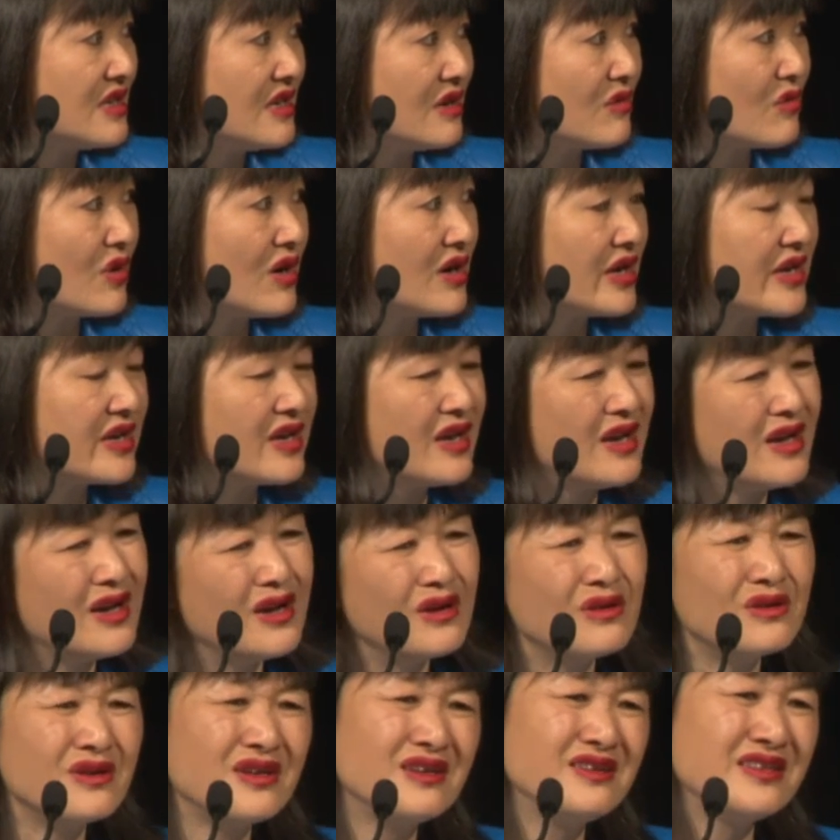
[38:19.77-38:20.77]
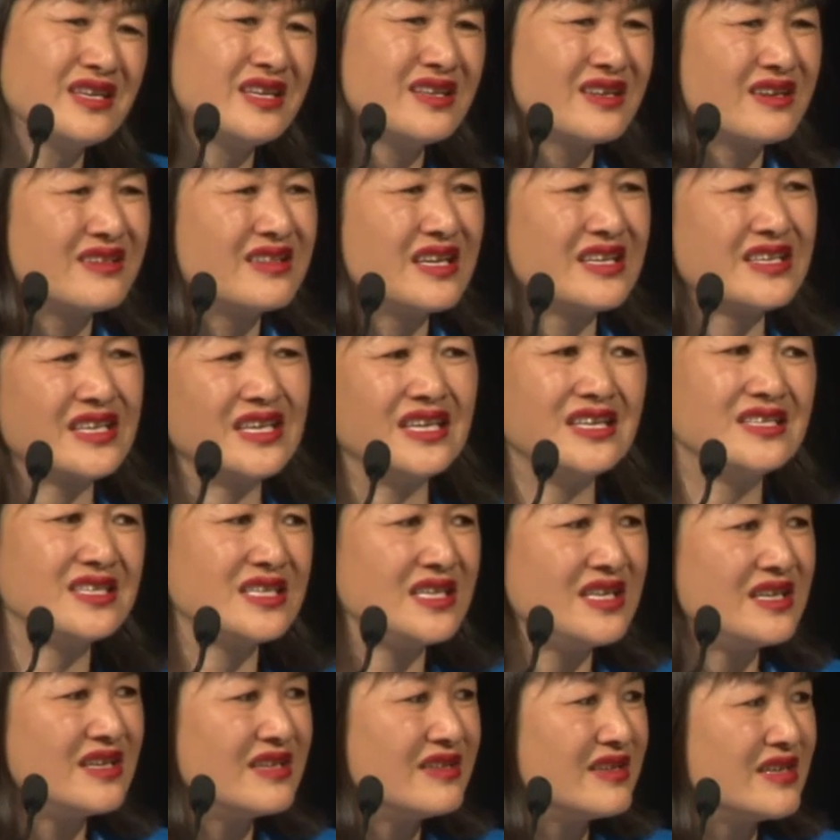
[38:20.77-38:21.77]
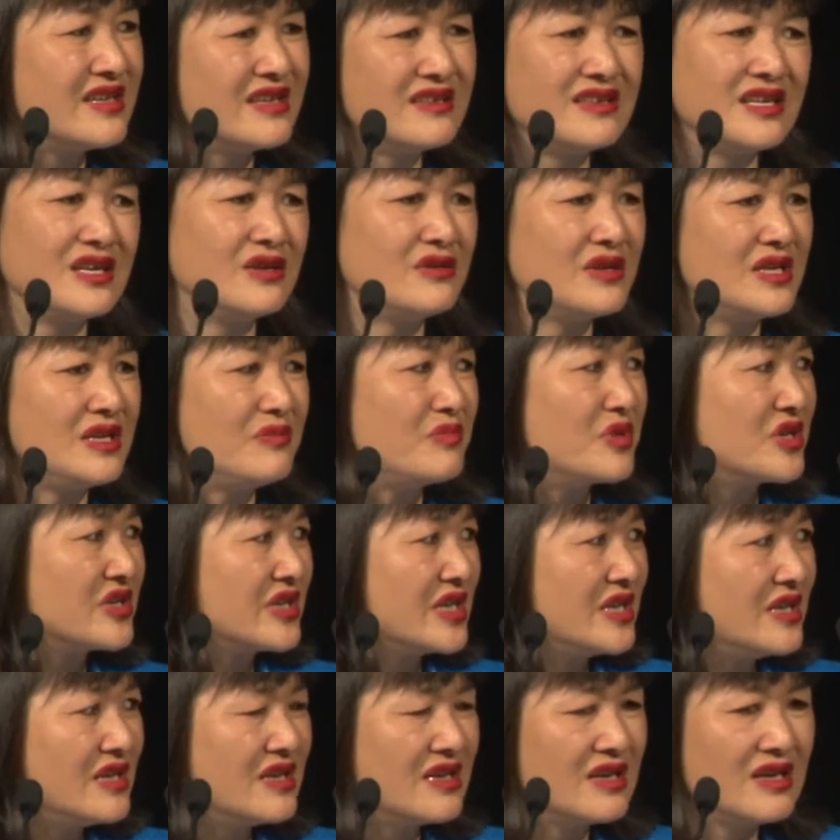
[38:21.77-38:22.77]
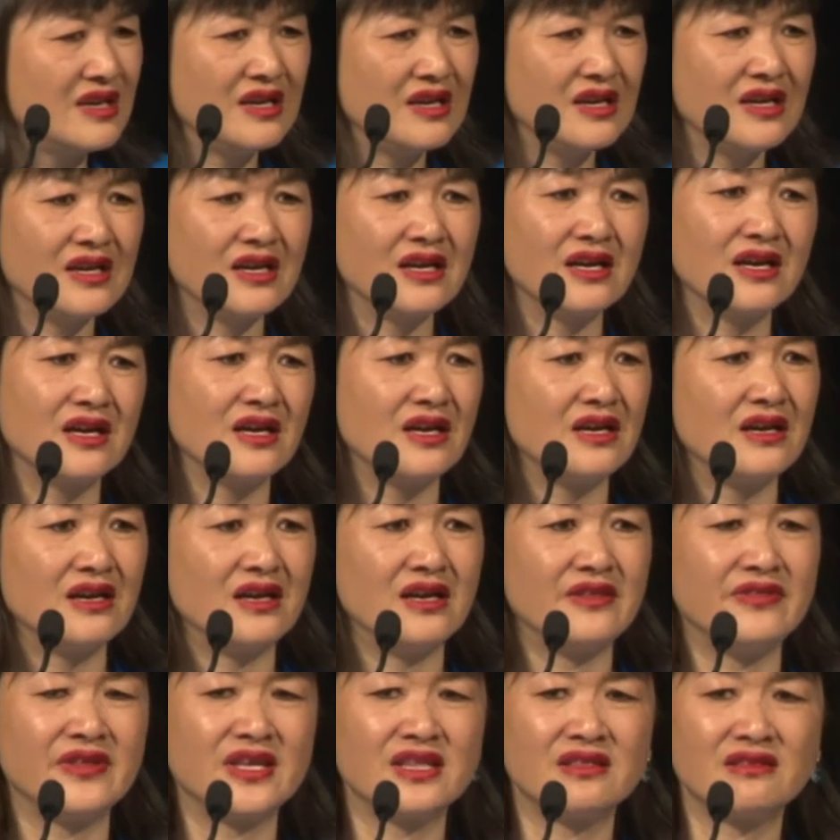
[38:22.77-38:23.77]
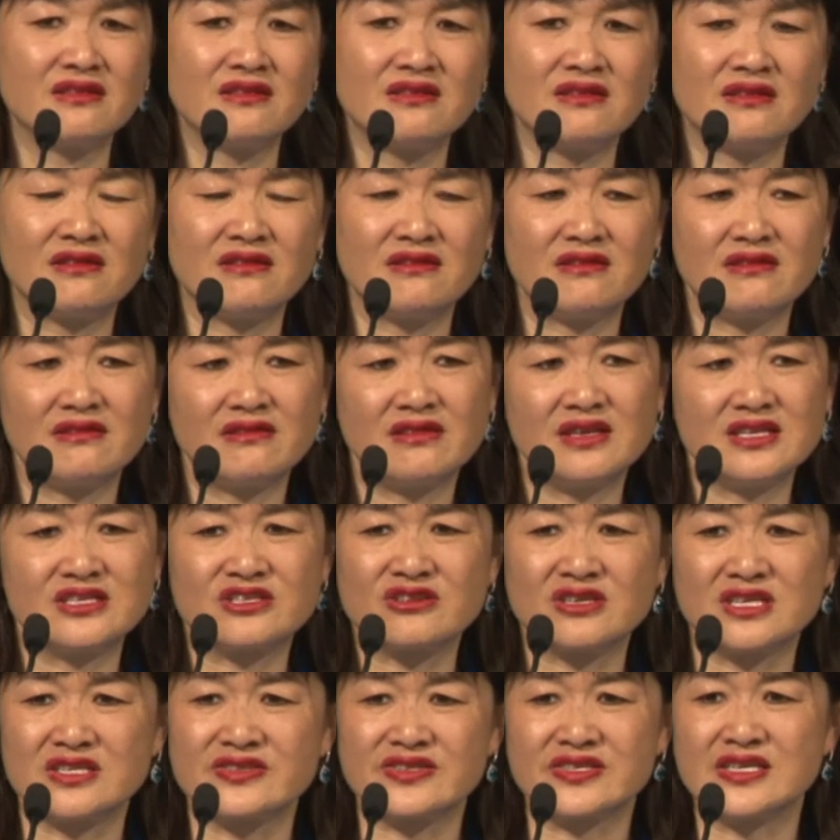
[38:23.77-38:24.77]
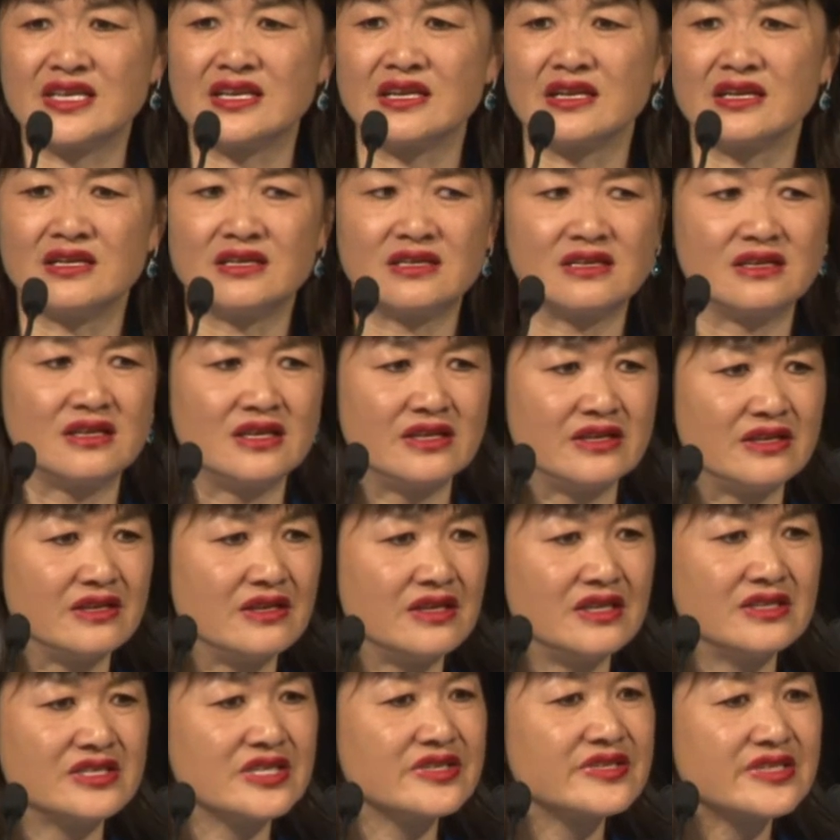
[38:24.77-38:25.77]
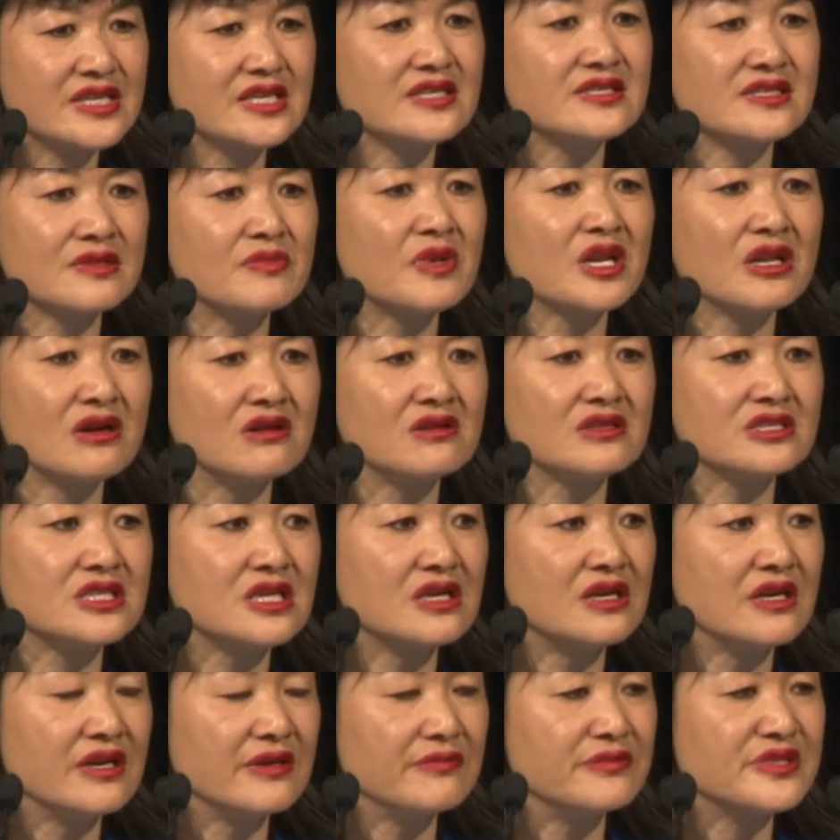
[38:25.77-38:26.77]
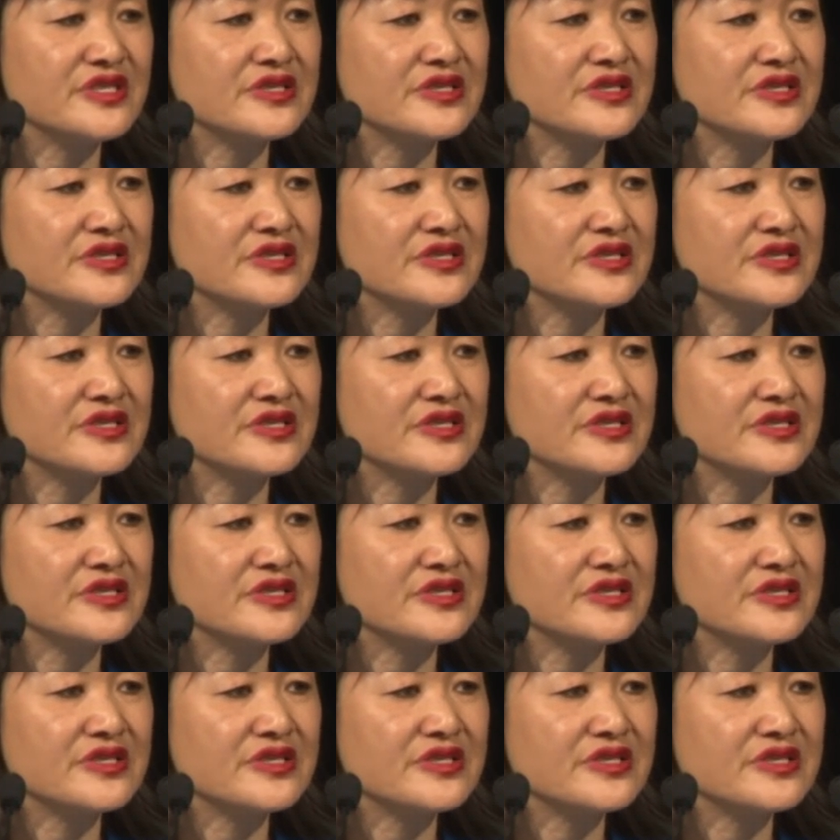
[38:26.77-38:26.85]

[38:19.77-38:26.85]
Why? Well, you know, they get here, they don't know anybody, and then they're trying to settle in, and it just takes them a long time.